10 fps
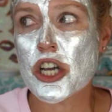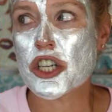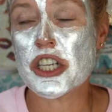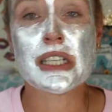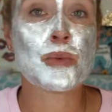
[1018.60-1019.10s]

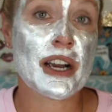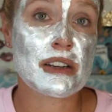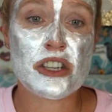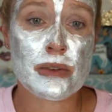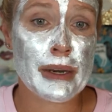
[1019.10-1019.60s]
She
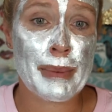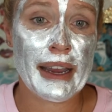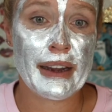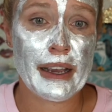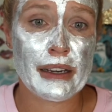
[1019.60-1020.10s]
swears she
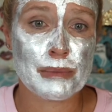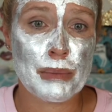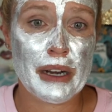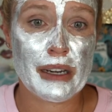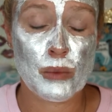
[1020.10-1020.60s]
repaid it,
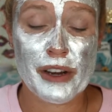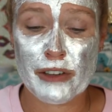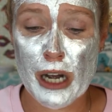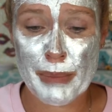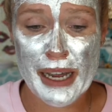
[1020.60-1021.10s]
but we've
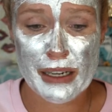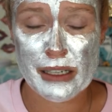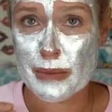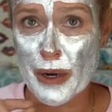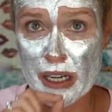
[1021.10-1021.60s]
gone back
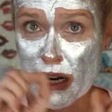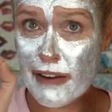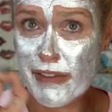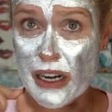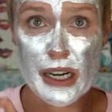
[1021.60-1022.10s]
because Bart and I are
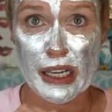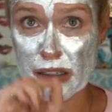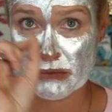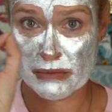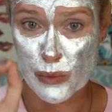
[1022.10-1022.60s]
very,
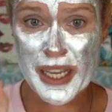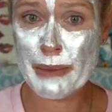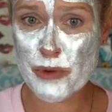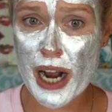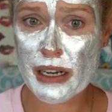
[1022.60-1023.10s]
we
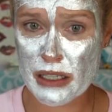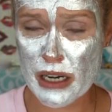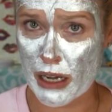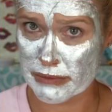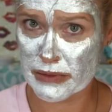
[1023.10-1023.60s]
keep track of
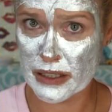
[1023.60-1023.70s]
stuff.